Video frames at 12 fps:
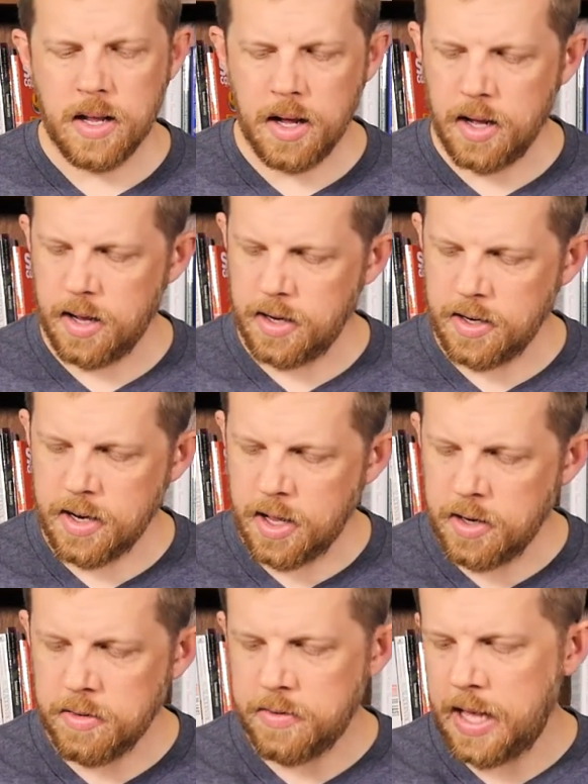
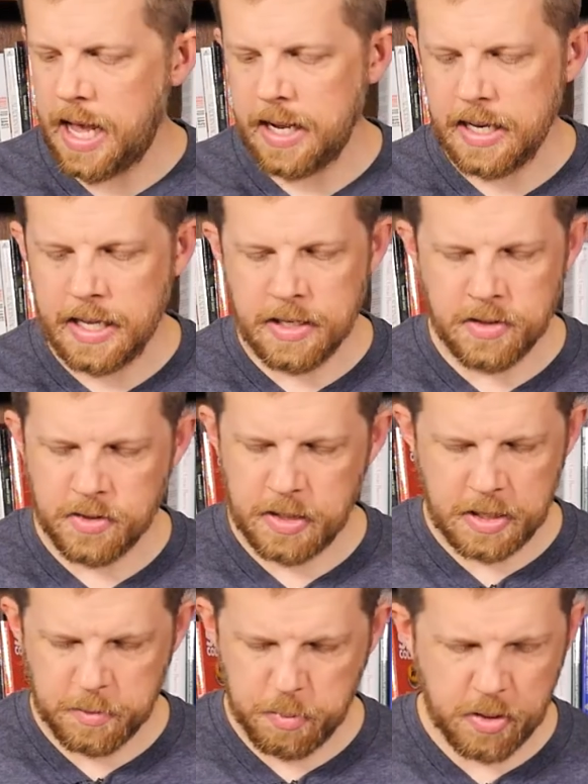None of that is
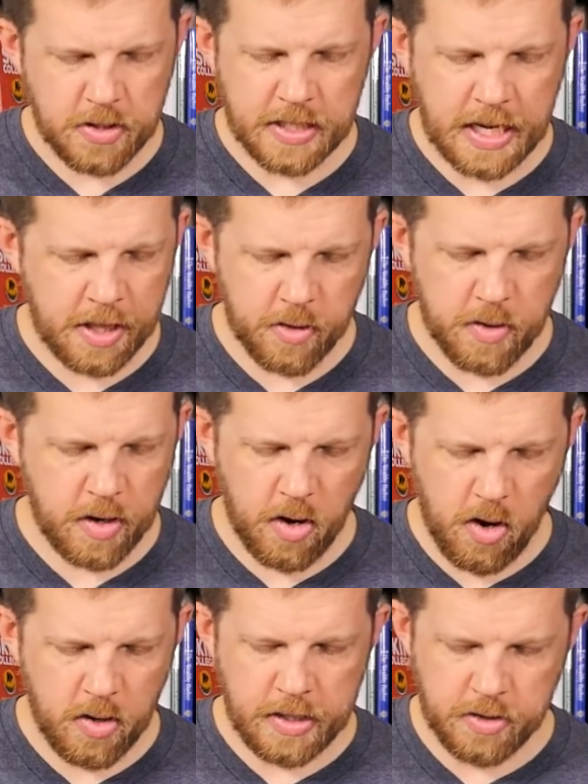put together at all.